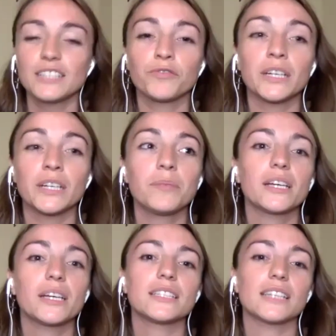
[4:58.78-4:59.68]
funny
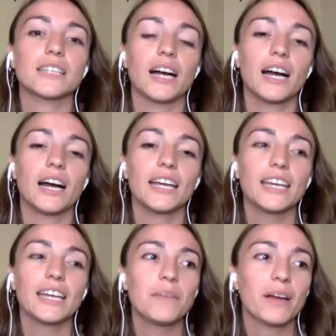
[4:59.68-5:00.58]
because I
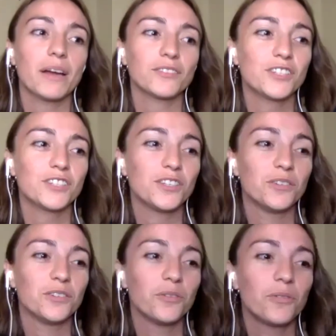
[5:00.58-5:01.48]
came out to
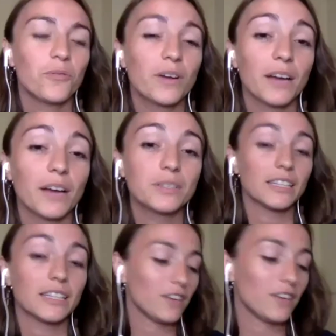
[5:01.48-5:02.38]
you when I was
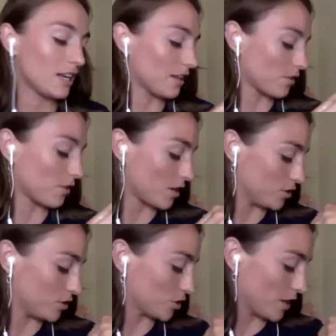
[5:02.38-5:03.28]
living in another
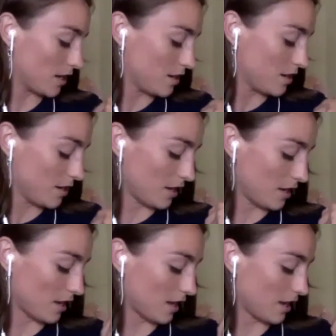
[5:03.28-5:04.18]
country. It,